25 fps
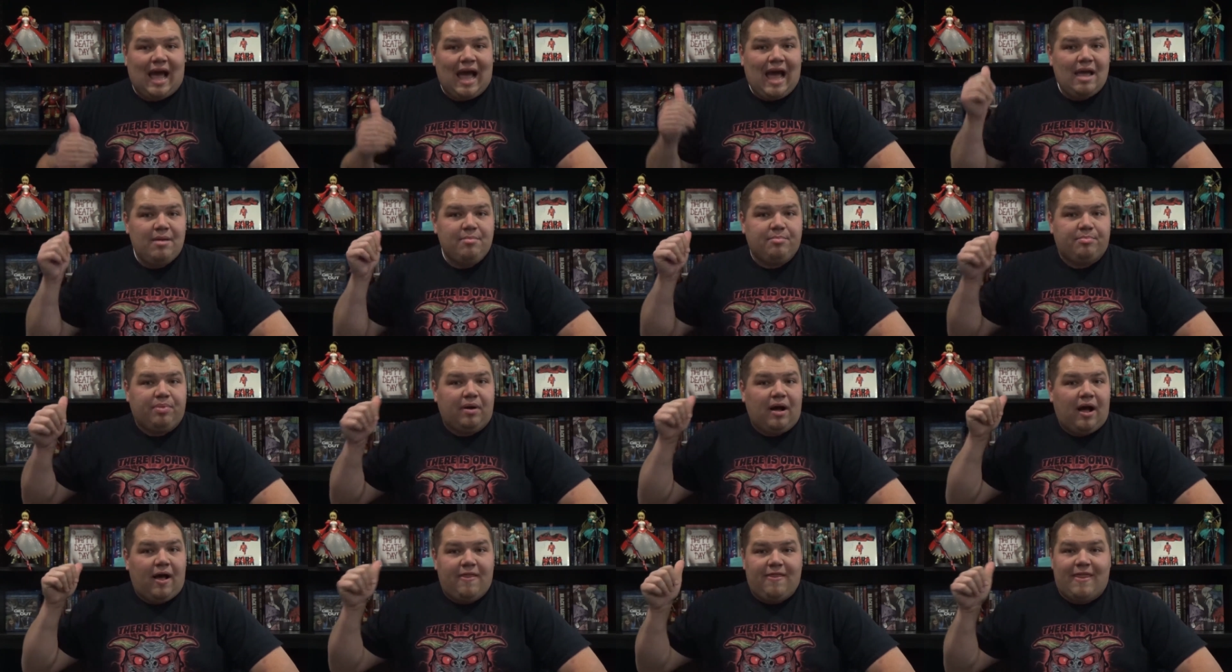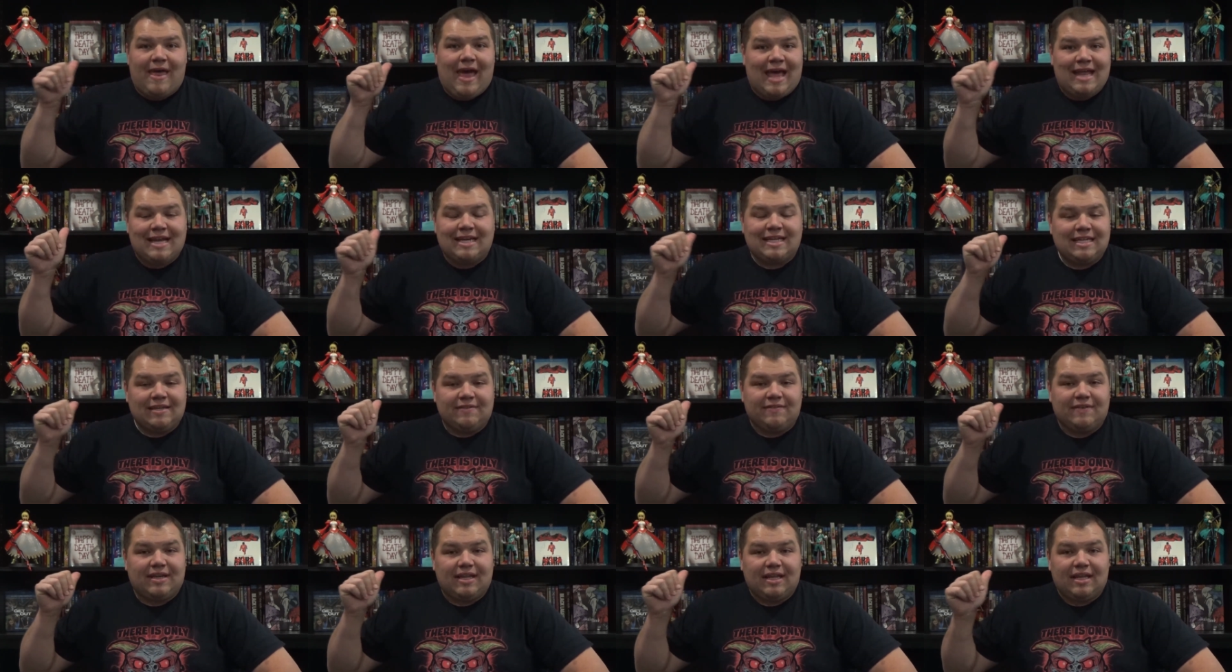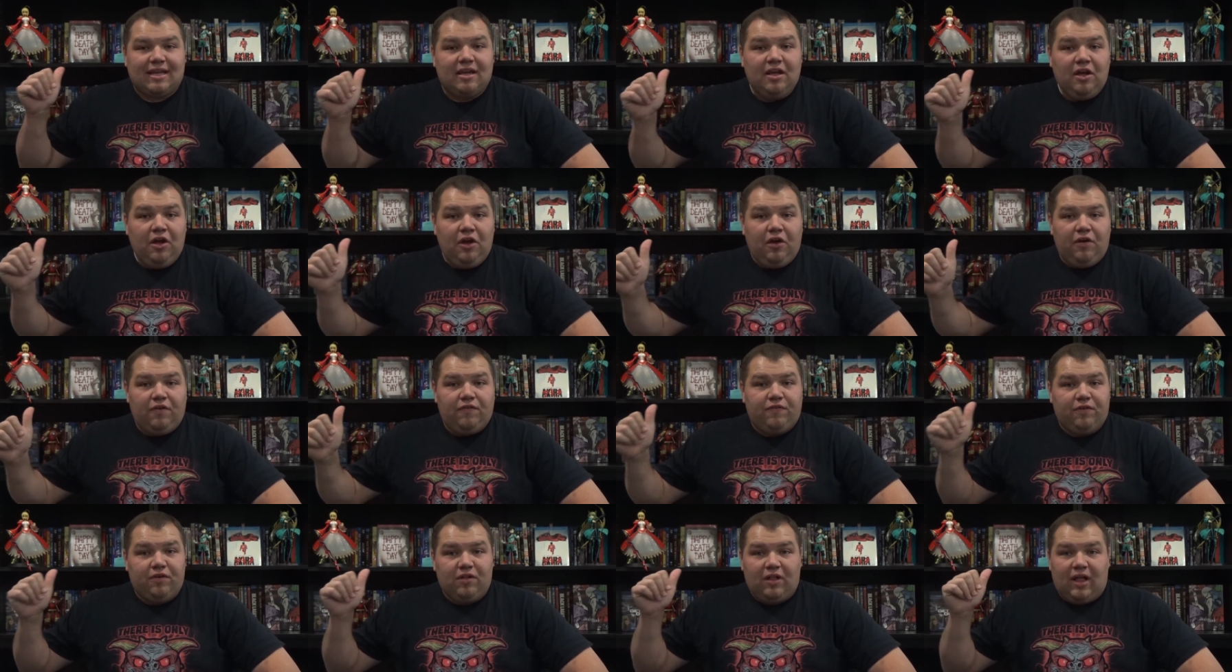I bought that DVD
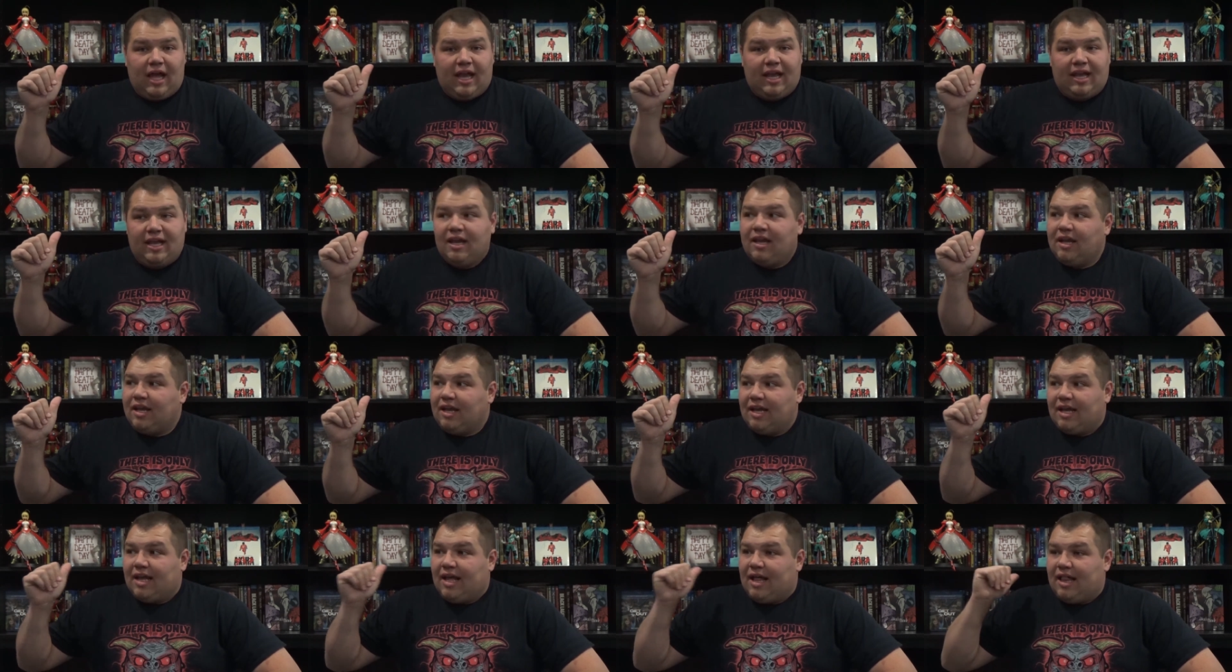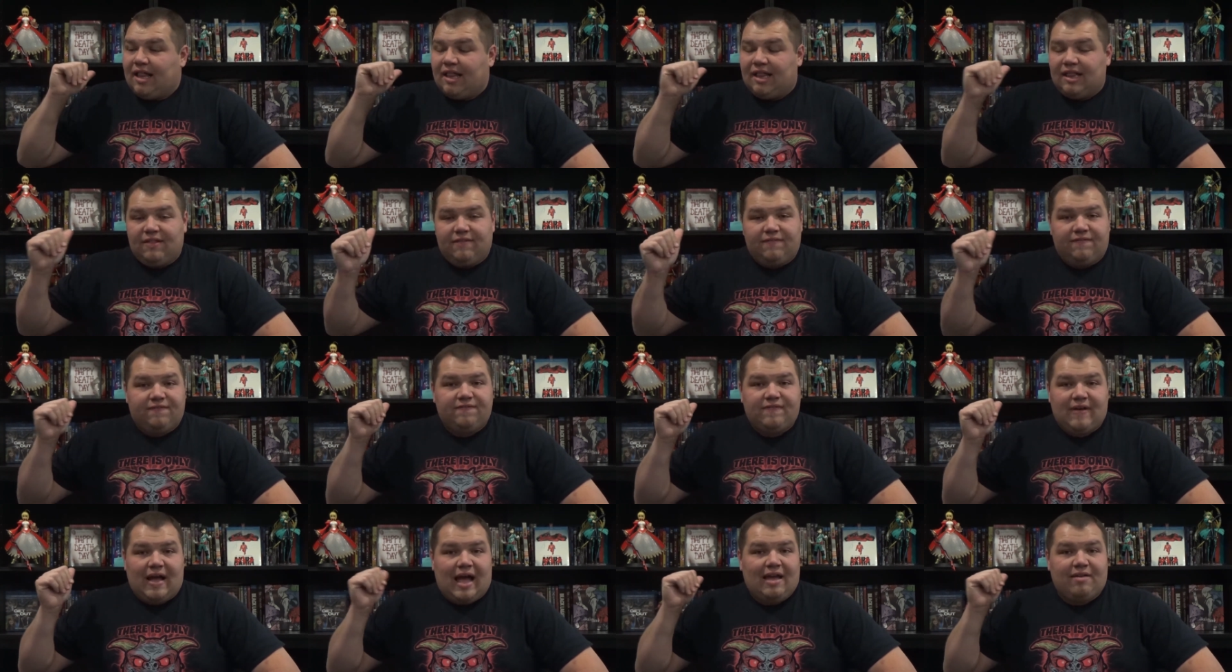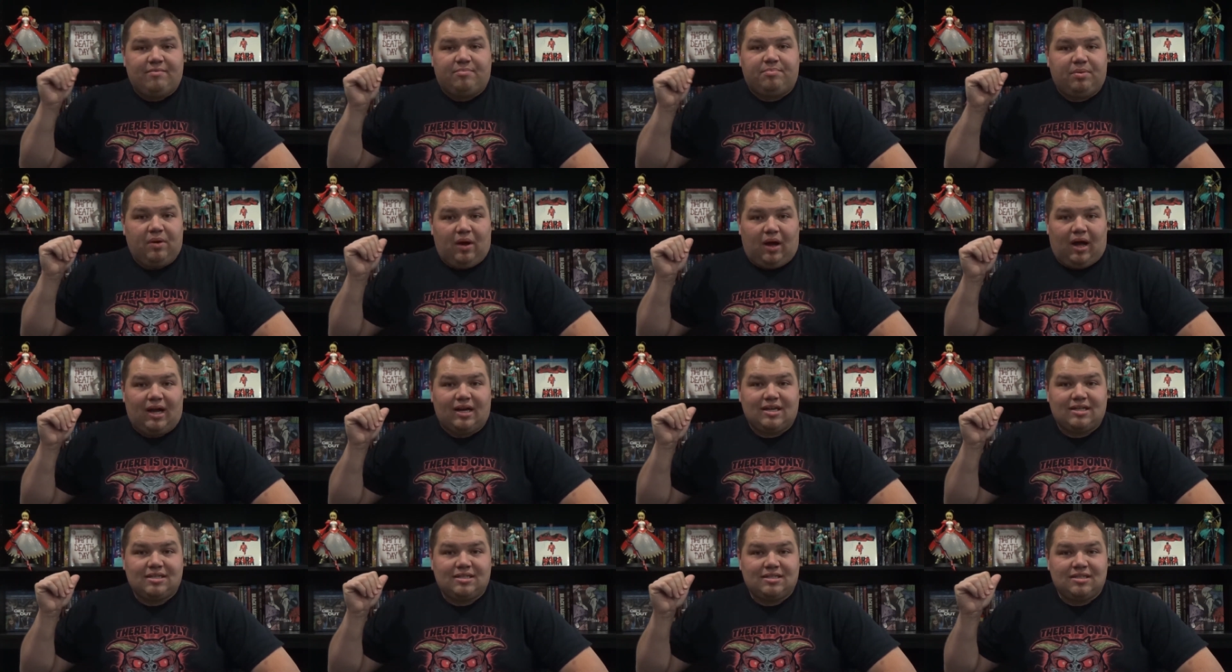for like five
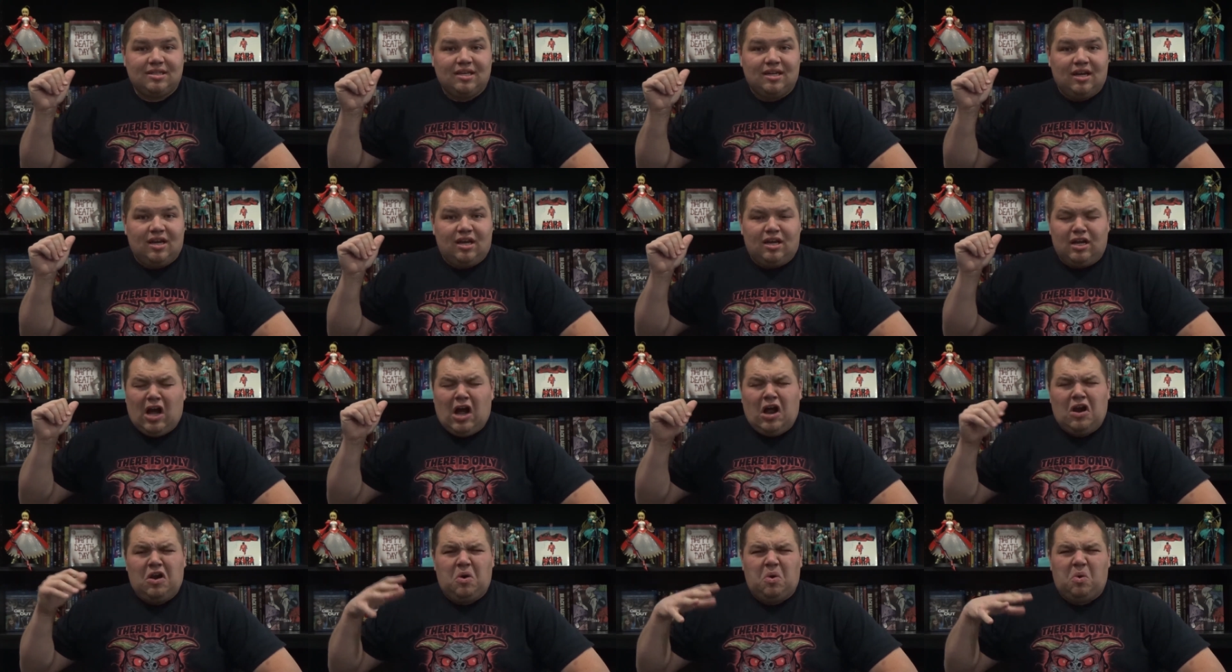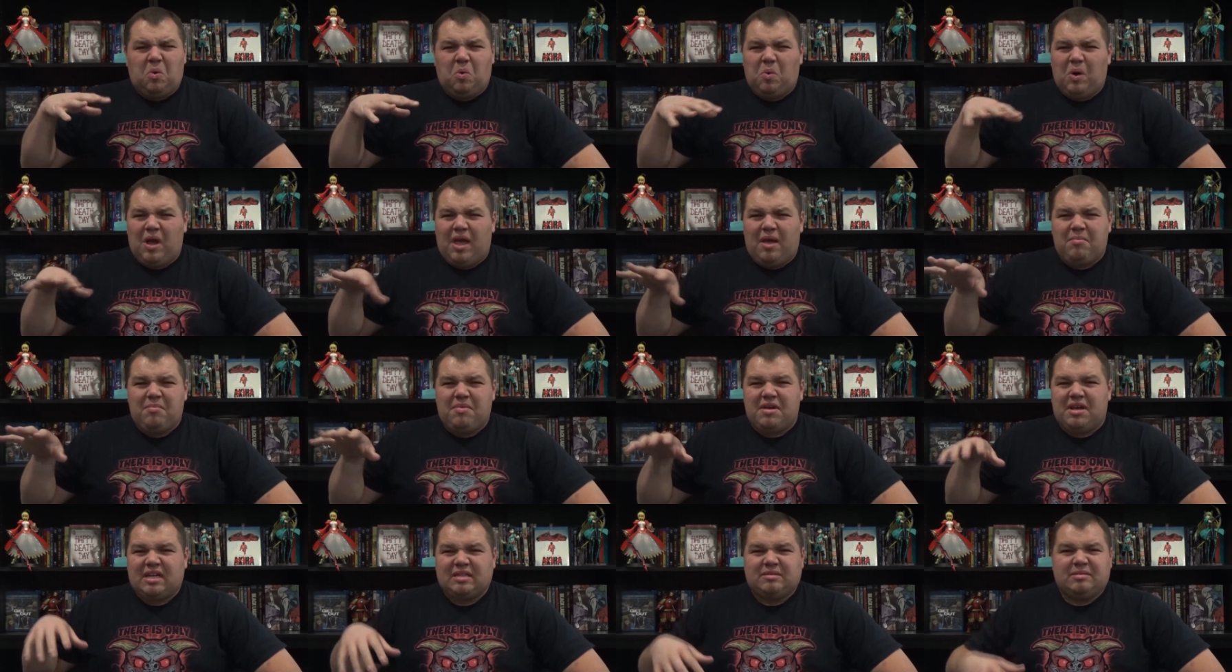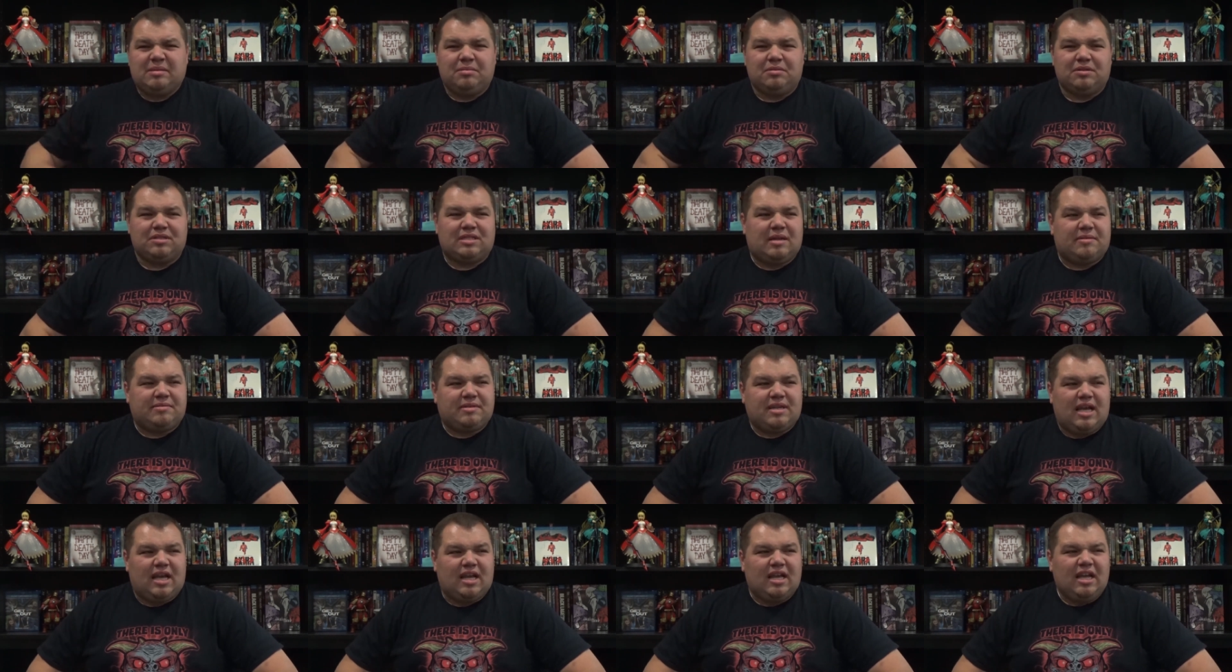bucks on a whim because people
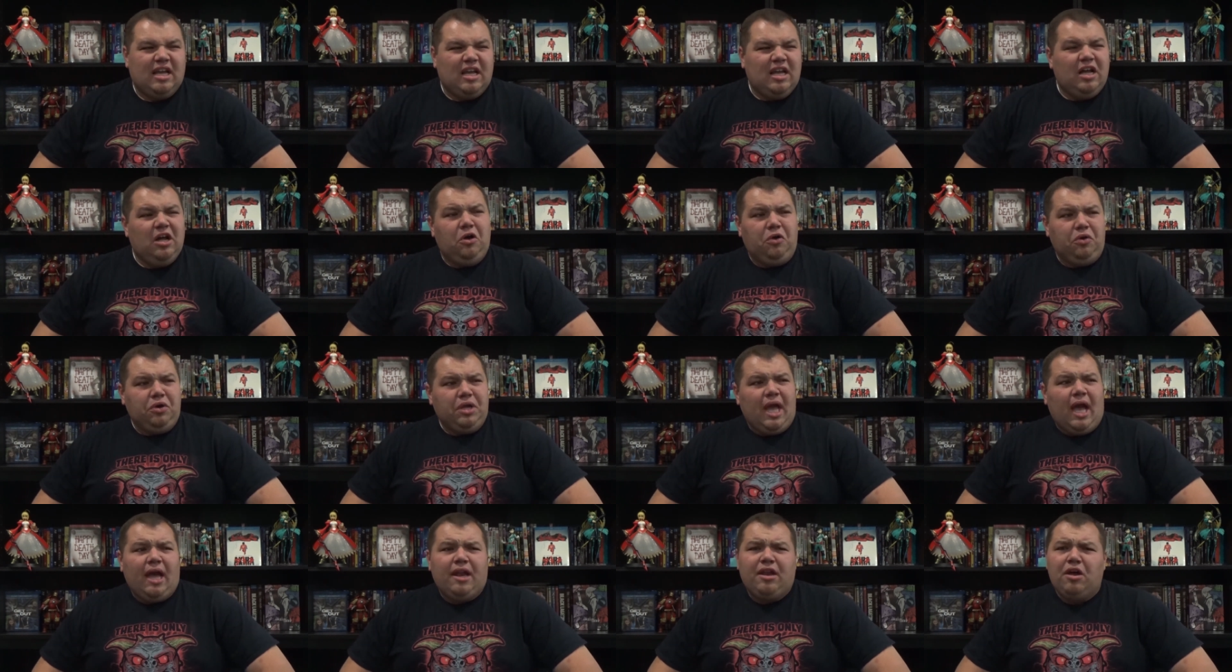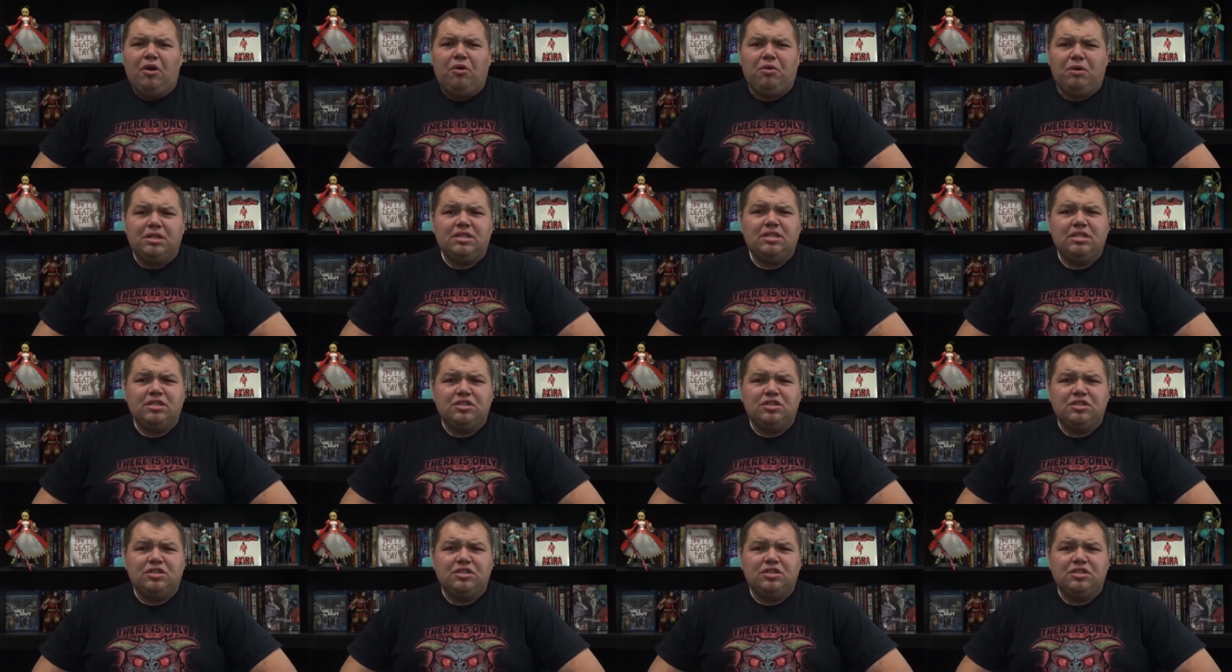kept saying, "Oh yeah, no, it's